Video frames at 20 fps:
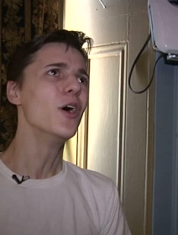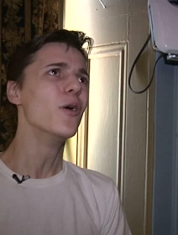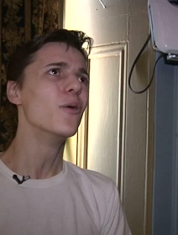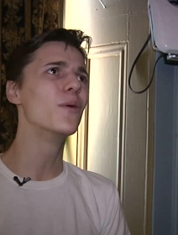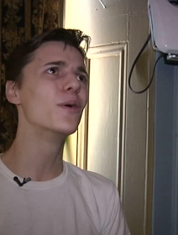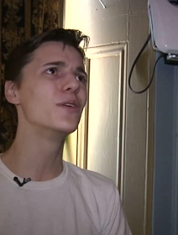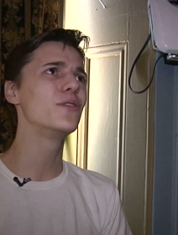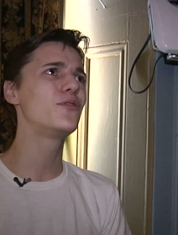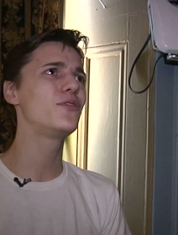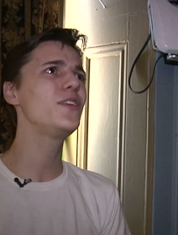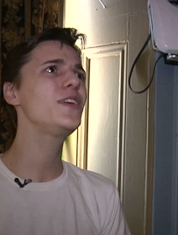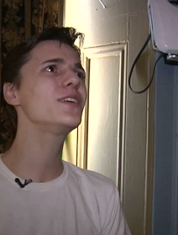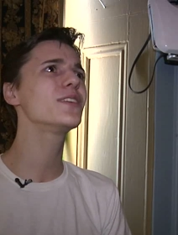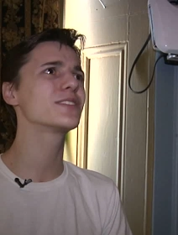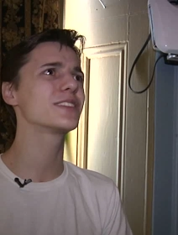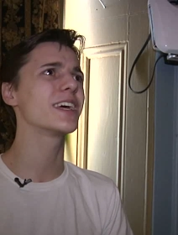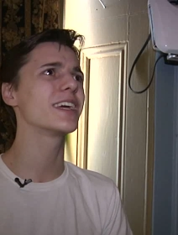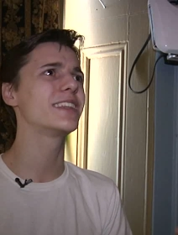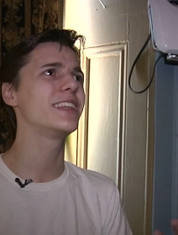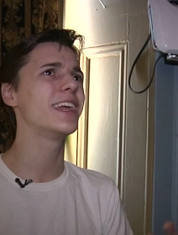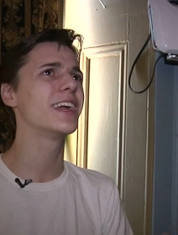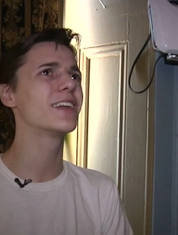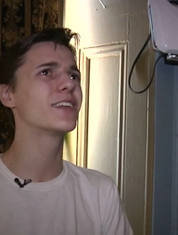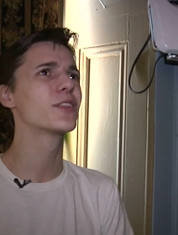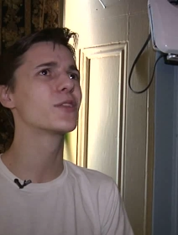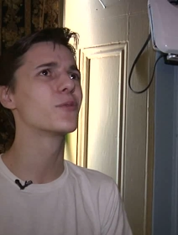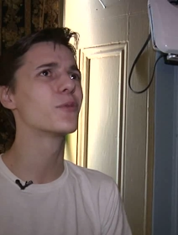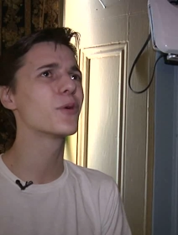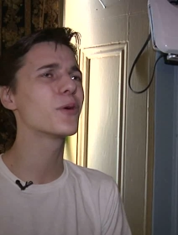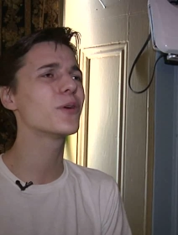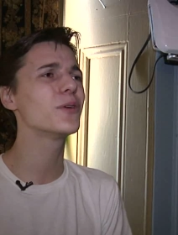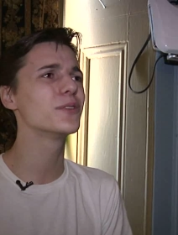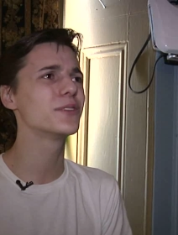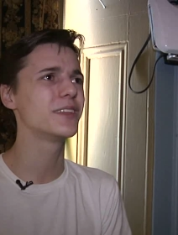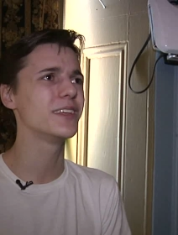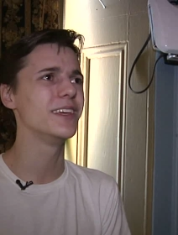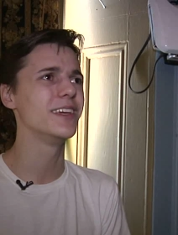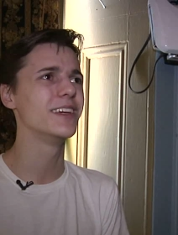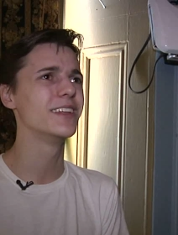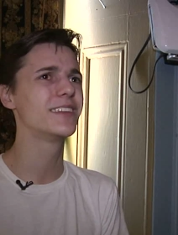what feels like the end of the world
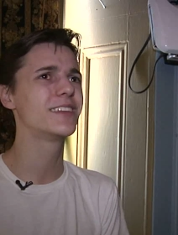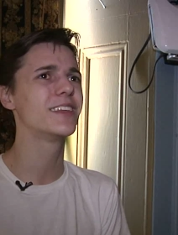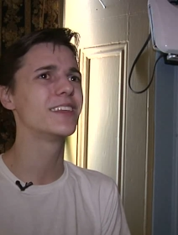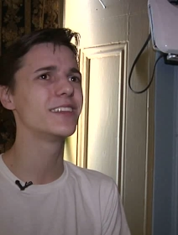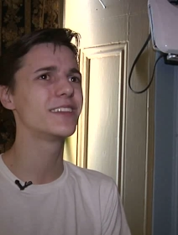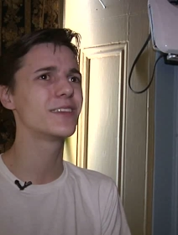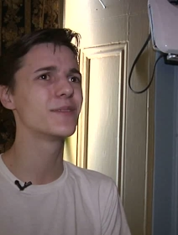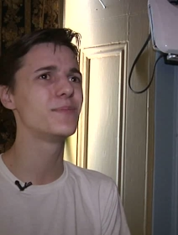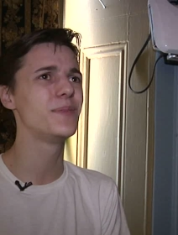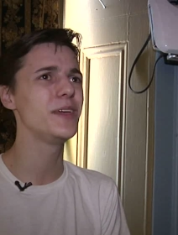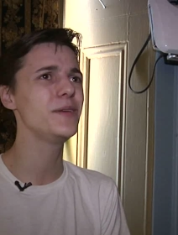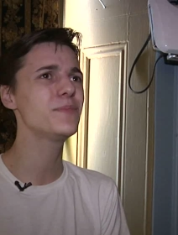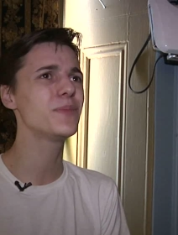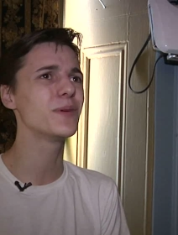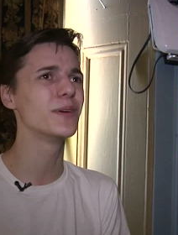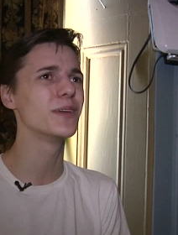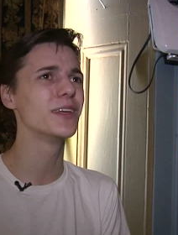to people,